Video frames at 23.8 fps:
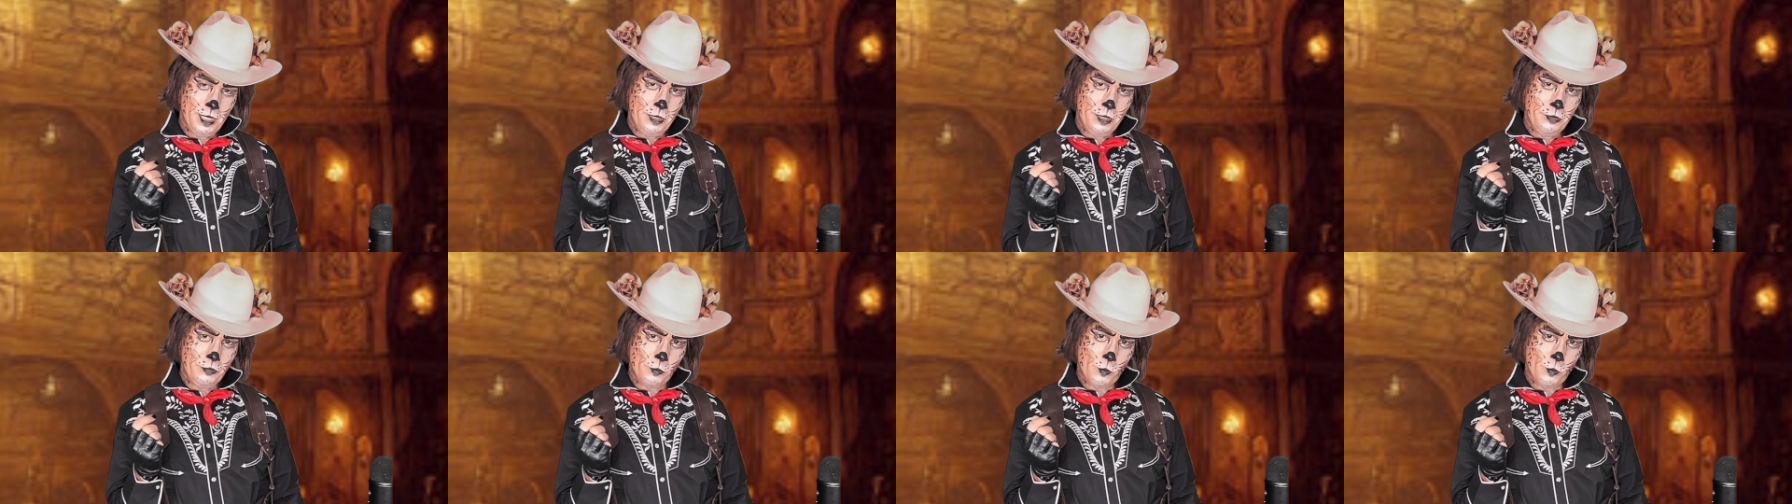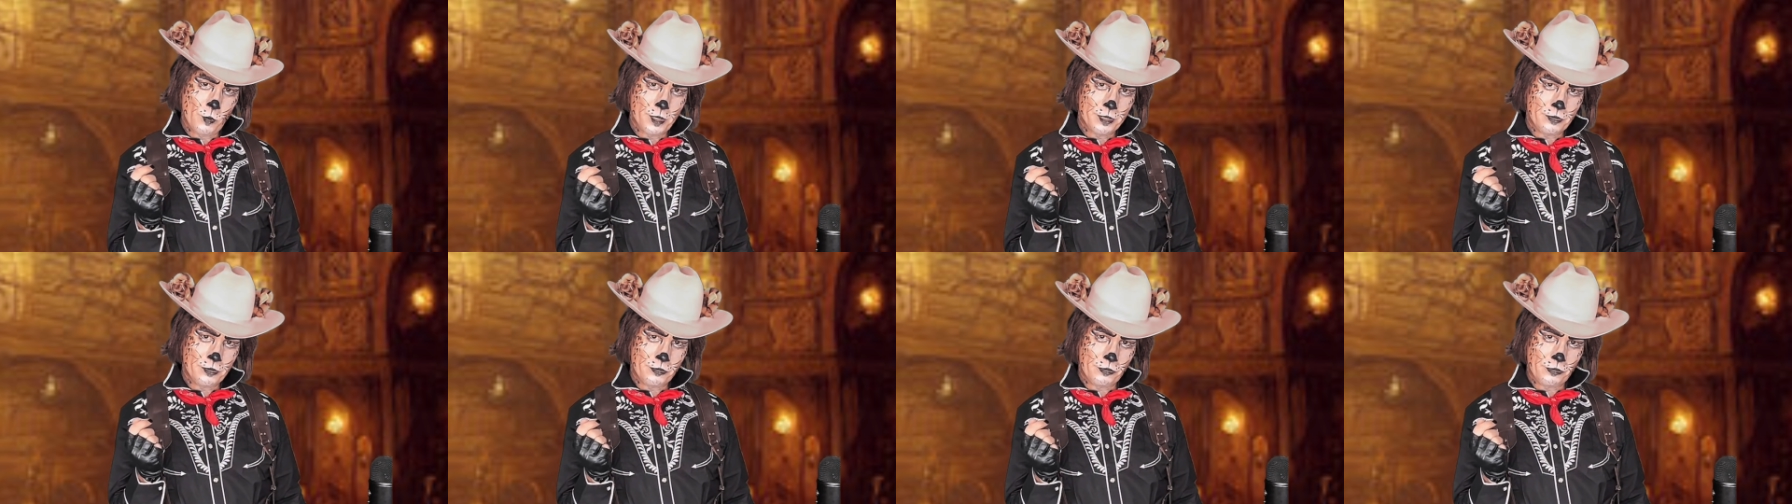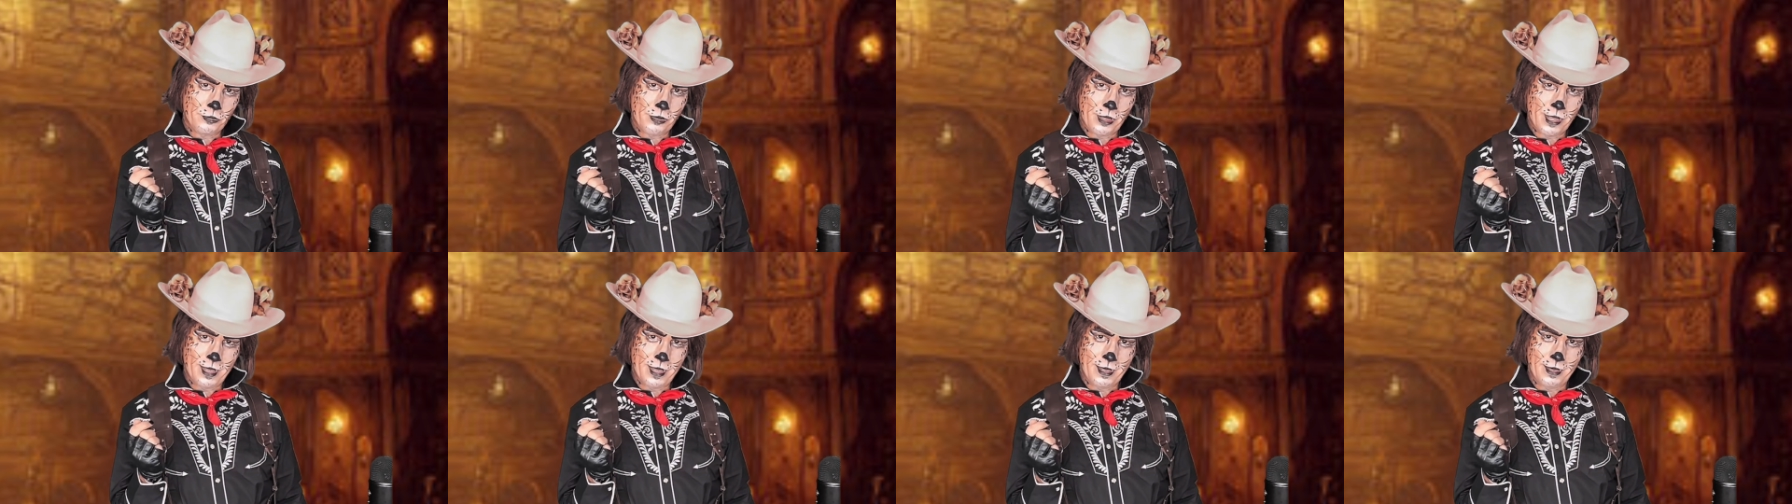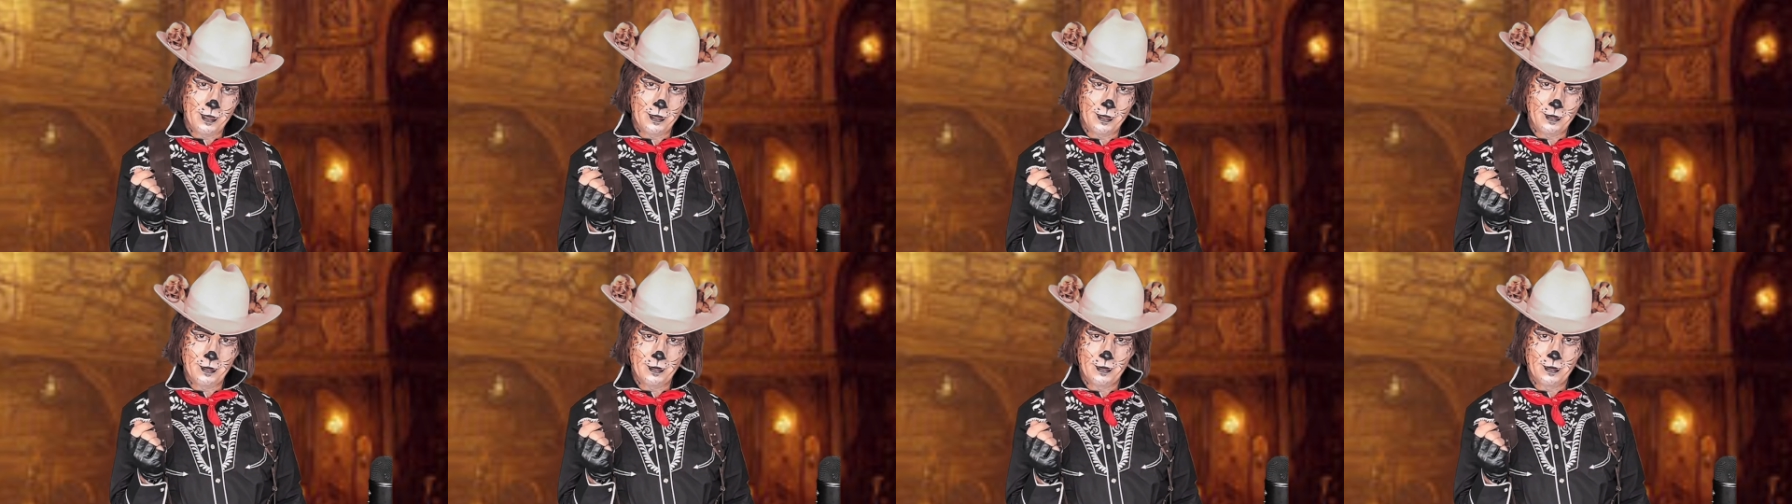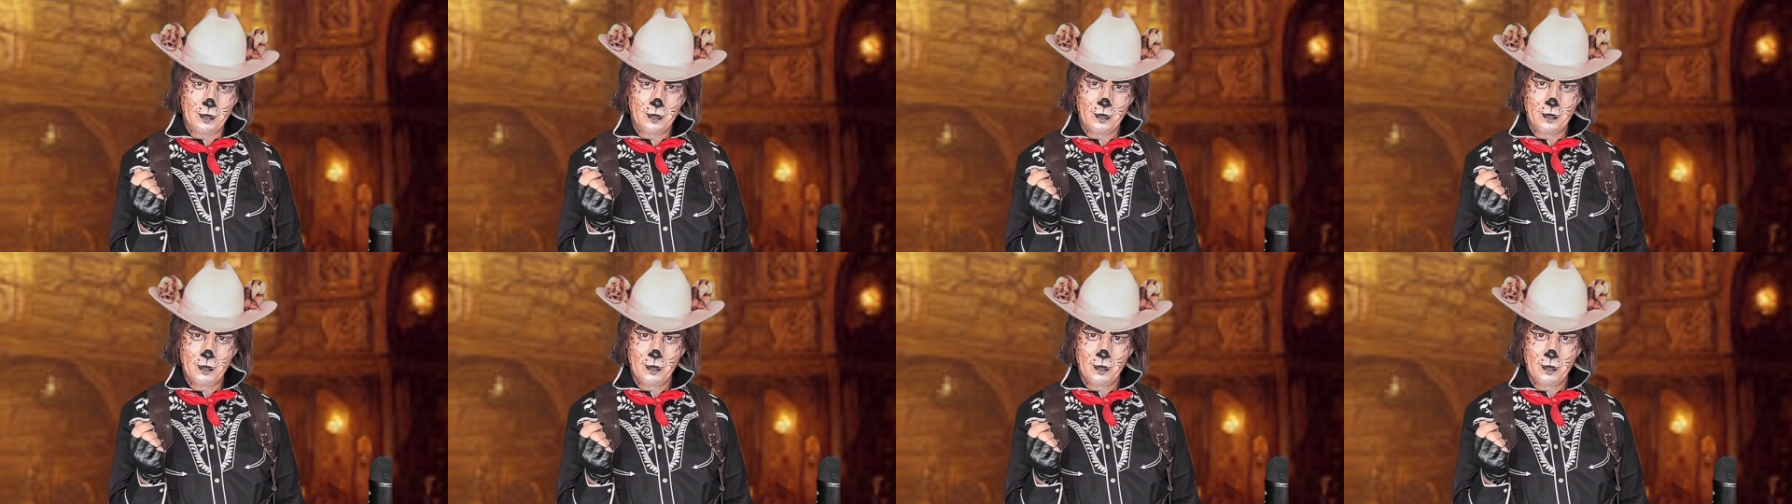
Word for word: is what say